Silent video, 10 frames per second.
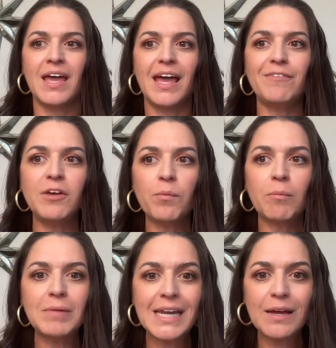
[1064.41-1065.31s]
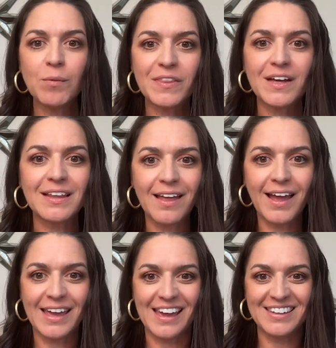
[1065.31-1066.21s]
If you were meeting with a
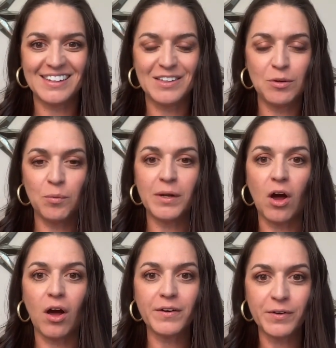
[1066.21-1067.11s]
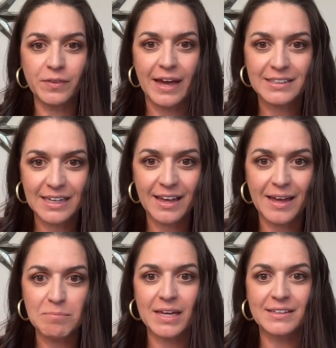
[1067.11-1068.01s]
client, you would honor that
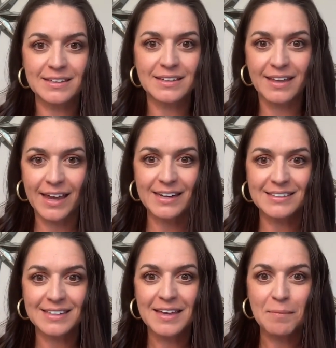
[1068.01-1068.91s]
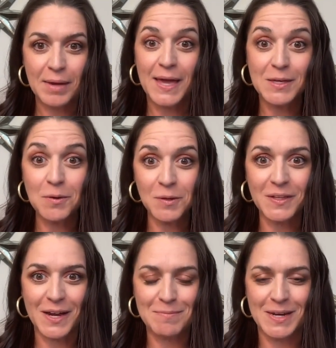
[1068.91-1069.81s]
time because the client is paying you a
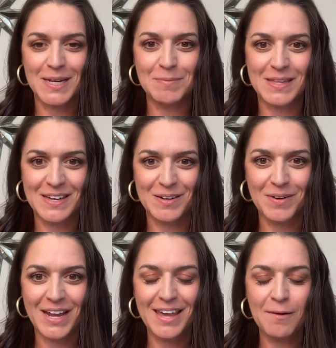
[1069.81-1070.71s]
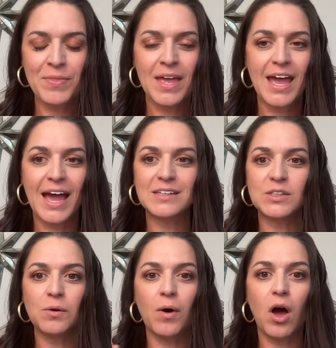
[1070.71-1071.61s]
lot of money to be there, right? And
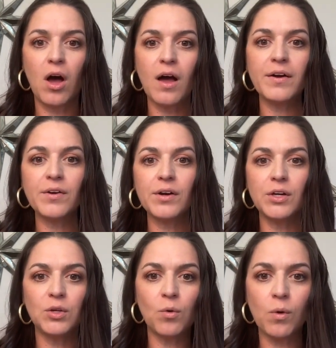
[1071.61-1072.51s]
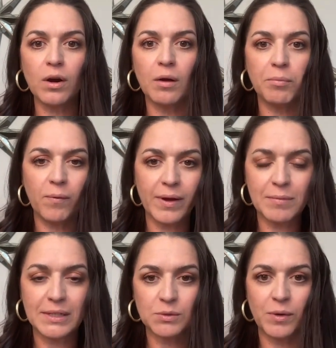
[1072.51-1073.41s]
so honor your
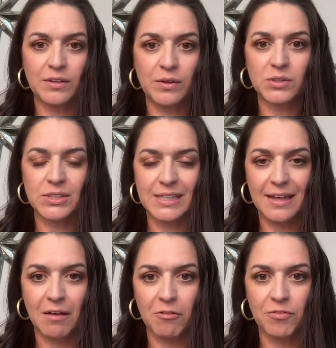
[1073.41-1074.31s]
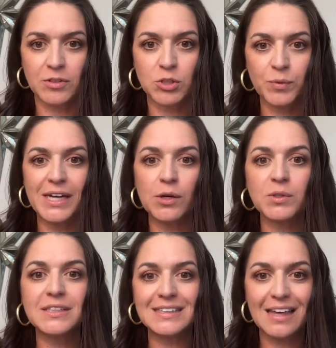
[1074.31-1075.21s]
appointments with yourself. Treat
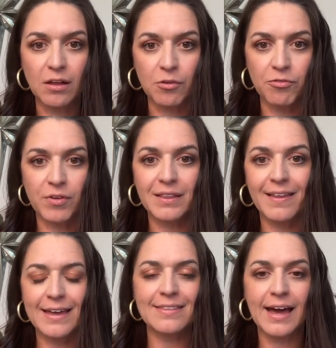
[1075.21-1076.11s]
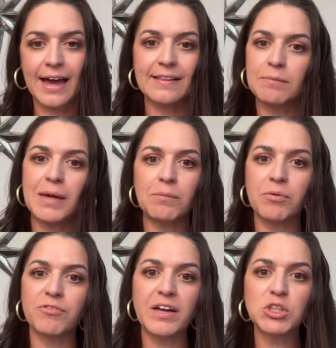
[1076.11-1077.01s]
yourself like the highly paid
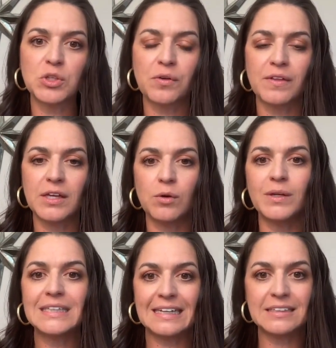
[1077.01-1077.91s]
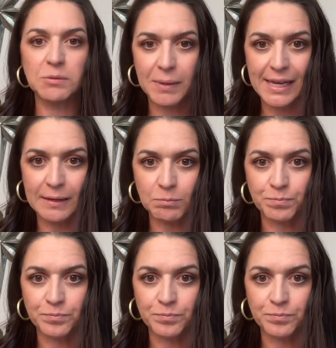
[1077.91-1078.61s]
professional that you intend to be.